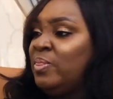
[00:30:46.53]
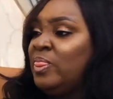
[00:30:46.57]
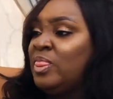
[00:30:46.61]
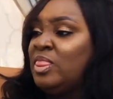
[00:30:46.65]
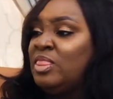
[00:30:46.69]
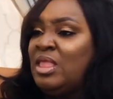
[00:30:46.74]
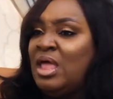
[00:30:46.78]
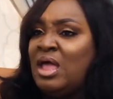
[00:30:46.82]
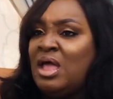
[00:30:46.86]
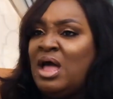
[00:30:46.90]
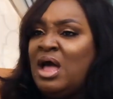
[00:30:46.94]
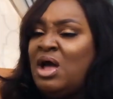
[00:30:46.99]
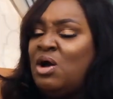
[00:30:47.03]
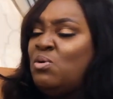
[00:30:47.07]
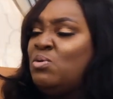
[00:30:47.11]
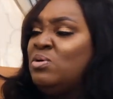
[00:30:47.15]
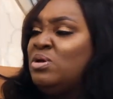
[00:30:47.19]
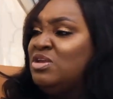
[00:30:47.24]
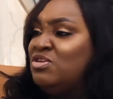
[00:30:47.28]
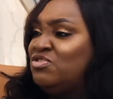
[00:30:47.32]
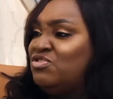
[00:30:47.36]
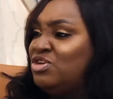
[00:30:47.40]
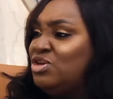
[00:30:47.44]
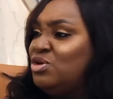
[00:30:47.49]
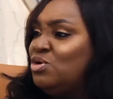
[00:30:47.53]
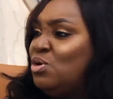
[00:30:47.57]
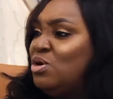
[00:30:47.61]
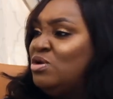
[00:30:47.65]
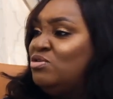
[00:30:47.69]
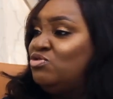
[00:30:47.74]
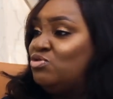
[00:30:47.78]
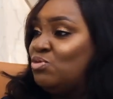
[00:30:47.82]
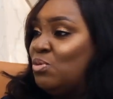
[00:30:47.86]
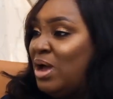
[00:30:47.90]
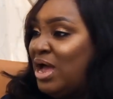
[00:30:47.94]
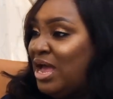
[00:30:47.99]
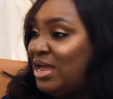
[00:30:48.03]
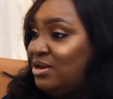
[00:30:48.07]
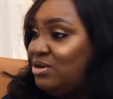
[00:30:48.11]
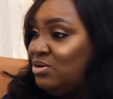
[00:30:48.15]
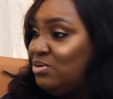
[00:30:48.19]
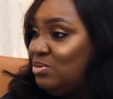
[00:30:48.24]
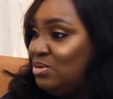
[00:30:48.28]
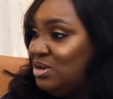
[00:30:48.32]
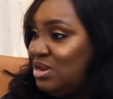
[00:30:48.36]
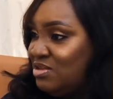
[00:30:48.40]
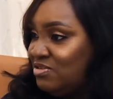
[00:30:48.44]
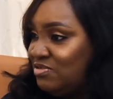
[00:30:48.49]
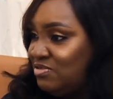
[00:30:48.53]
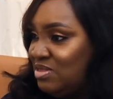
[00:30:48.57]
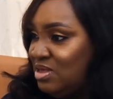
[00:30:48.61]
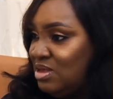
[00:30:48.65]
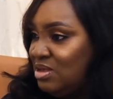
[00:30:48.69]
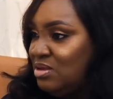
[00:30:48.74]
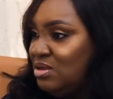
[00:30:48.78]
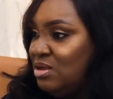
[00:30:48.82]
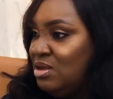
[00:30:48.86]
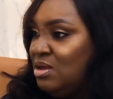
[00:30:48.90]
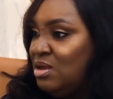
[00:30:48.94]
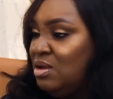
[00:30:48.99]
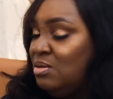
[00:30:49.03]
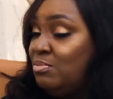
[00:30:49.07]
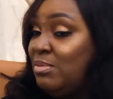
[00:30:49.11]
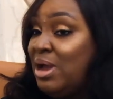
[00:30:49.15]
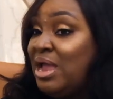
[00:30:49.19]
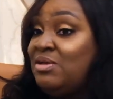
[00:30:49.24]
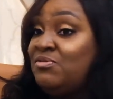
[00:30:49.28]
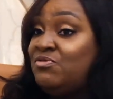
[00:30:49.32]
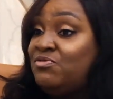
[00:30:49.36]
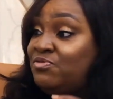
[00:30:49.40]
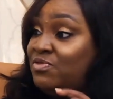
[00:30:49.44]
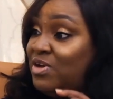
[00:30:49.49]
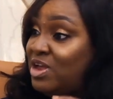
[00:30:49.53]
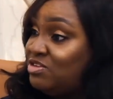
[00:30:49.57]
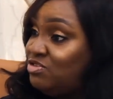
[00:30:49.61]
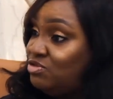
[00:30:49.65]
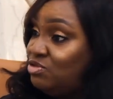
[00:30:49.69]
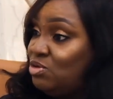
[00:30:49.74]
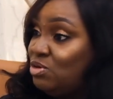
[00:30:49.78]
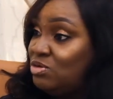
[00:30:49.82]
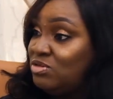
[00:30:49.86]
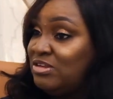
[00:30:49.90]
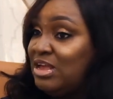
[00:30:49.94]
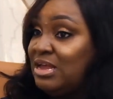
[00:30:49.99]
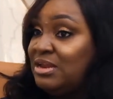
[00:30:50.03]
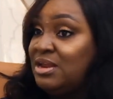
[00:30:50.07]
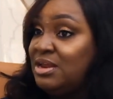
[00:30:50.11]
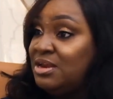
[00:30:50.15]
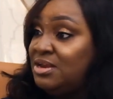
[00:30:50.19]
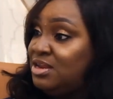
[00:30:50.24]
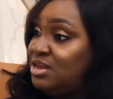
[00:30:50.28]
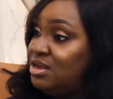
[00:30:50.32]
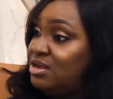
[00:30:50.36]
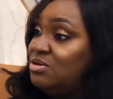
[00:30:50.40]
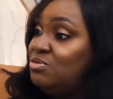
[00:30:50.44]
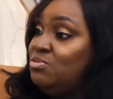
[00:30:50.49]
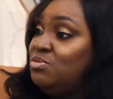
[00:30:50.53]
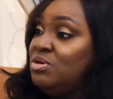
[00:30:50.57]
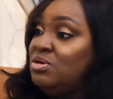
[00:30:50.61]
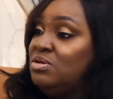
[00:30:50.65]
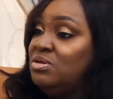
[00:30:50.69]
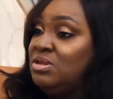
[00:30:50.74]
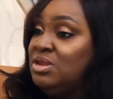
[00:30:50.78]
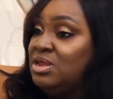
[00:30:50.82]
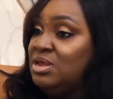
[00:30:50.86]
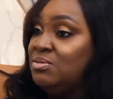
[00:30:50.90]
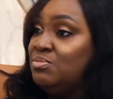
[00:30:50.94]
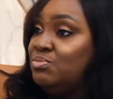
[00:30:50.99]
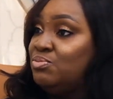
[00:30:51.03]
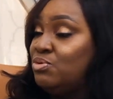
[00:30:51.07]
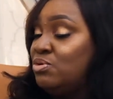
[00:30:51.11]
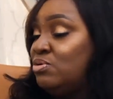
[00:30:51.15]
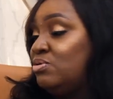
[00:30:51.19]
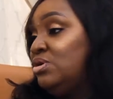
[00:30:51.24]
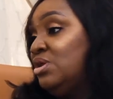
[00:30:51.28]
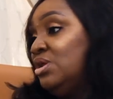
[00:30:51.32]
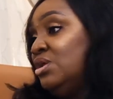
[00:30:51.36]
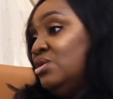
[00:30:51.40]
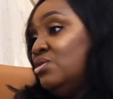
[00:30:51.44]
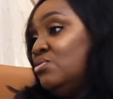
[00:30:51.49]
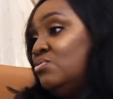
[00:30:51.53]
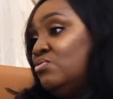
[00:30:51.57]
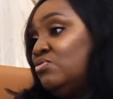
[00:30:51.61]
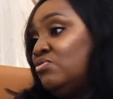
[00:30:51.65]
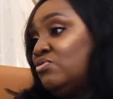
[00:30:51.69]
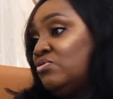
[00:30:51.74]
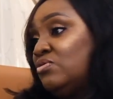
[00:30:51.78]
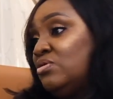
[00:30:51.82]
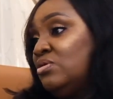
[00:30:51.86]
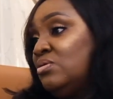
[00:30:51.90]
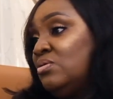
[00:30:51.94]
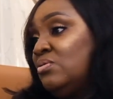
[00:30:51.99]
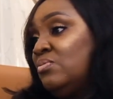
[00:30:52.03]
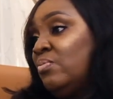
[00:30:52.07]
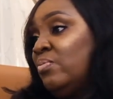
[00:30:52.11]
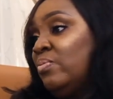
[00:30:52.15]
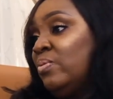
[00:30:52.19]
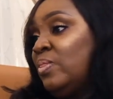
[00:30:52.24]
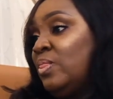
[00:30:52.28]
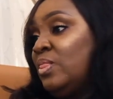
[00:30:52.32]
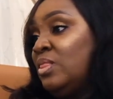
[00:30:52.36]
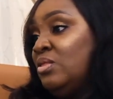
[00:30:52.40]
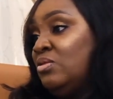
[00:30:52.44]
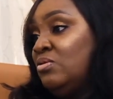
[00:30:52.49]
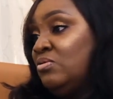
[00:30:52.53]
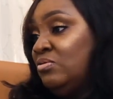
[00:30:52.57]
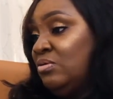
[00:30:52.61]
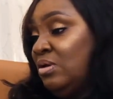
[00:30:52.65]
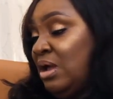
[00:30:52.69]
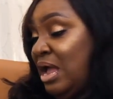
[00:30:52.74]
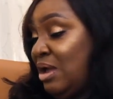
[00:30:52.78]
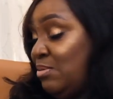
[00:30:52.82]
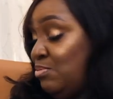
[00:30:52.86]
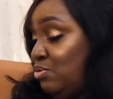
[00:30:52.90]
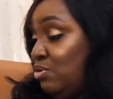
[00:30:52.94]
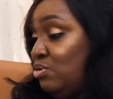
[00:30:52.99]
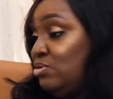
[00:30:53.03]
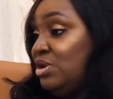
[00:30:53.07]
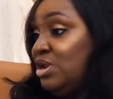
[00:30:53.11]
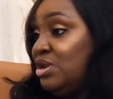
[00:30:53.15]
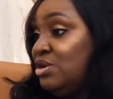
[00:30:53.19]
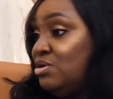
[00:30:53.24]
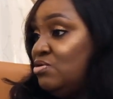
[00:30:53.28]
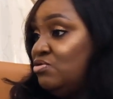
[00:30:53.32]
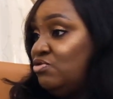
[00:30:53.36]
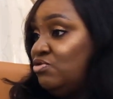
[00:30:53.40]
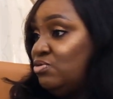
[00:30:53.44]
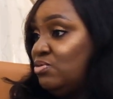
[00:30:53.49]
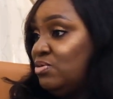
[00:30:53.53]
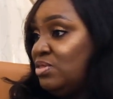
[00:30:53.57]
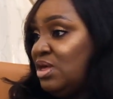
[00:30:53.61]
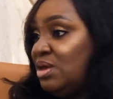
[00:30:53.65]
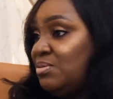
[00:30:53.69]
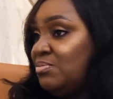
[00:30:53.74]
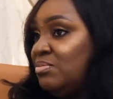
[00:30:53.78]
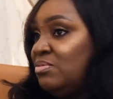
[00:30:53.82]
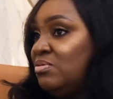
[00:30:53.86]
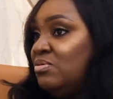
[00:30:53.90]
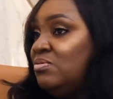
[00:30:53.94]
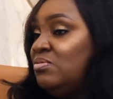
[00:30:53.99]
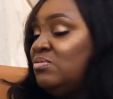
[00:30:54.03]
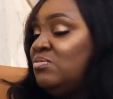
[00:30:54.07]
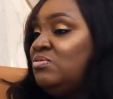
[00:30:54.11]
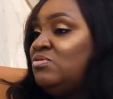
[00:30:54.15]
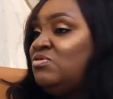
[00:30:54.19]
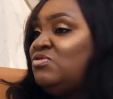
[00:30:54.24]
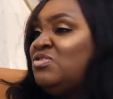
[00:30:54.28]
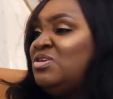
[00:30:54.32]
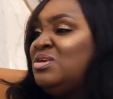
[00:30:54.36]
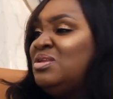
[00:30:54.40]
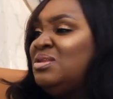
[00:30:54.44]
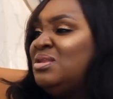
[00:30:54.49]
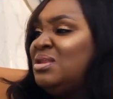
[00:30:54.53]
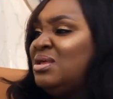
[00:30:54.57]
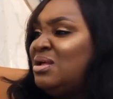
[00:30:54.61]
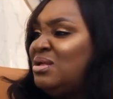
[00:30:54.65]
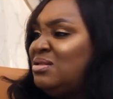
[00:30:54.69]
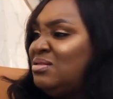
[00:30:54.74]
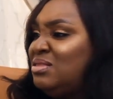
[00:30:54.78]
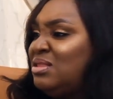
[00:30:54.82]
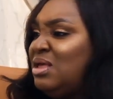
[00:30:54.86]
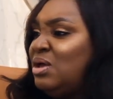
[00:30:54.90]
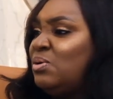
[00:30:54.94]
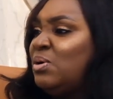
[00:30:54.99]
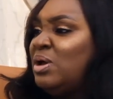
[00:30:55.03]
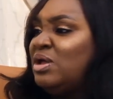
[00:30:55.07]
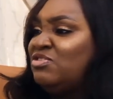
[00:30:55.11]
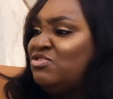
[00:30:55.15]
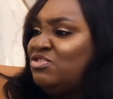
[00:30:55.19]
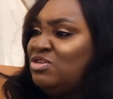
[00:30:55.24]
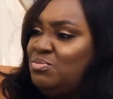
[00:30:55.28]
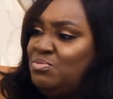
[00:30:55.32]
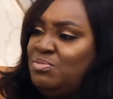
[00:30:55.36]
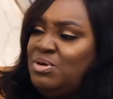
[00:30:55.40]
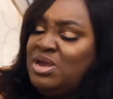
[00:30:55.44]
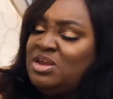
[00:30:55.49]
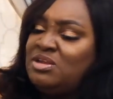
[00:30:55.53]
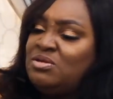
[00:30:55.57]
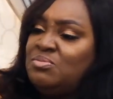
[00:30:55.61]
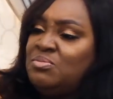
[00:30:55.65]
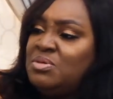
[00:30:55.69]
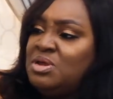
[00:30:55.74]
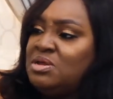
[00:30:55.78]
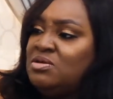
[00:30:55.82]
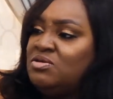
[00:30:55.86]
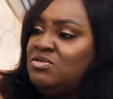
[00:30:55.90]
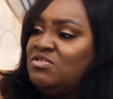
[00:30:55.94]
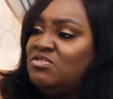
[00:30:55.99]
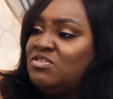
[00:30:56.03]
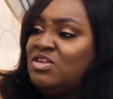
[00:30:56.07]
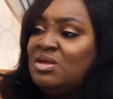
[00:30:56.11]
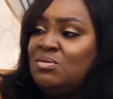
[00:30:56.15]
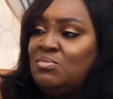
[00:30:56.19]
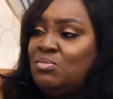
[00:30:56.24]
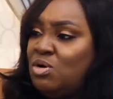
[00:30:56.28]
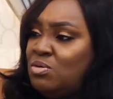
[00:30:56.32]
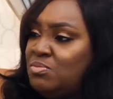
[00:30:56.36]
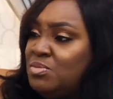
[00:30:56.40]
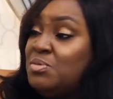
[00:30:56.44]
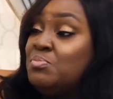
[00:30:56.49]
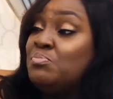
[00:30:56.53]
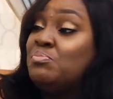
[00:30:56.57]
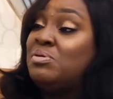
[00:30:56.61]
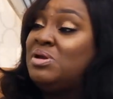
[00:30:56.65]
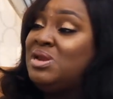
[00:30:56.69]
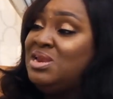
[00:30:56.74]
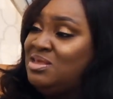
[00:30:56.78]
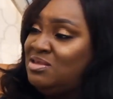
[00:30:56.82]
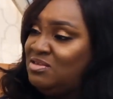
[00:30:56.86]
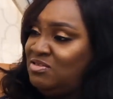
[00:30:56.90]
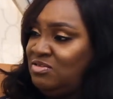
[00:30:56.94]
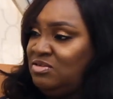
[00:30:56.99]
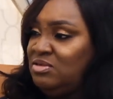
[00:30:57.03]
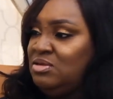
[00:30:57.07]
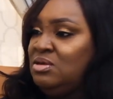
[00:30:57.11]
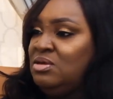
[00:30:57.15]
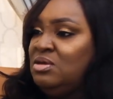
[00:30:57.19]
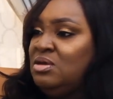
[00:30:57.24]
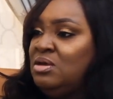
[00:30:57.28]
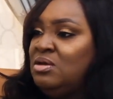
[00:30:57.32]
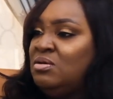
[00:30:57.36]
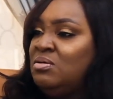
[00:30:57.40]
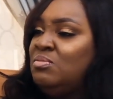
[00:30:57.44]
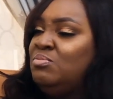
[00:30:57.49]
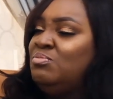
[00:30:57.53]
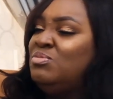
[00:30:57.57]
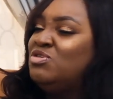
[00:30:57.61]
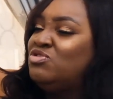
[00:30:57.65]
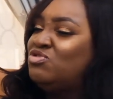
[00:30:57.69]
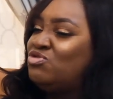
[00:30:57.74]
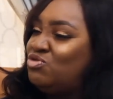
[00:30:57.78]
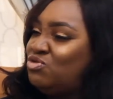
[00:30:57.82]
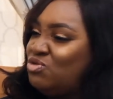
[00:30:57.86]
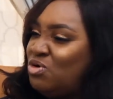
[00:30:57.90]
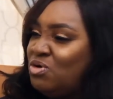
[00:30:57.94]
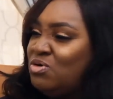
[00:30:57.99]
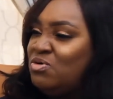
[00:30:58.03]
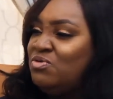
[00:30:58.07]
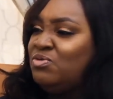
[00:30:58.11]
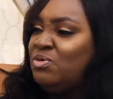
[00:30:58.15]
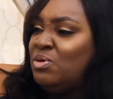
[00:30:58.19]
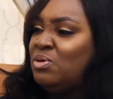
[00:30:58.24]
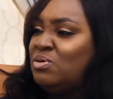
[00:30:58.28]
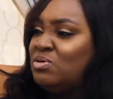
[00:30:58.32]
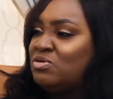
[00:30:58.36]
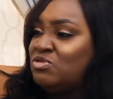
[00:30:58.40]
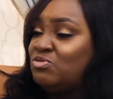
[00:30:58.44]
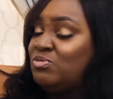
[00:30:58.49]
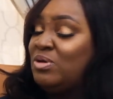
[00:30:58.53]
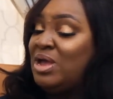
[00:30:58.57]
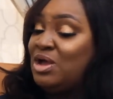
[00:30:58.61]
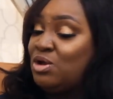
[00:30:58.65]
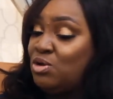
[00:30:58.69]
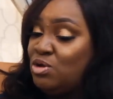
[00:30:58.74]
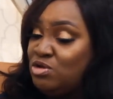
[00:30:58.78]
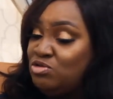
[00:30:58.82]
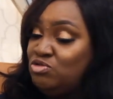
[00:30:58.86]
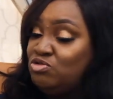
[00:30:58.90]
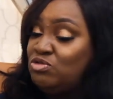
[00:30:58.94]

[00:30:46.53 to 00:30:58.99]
That how is she going to handle this thing? My first daughter, the day they broke the news, I broke the news to them, she knelt down and she begged me. She said, Mommy, please be strong for us. We are going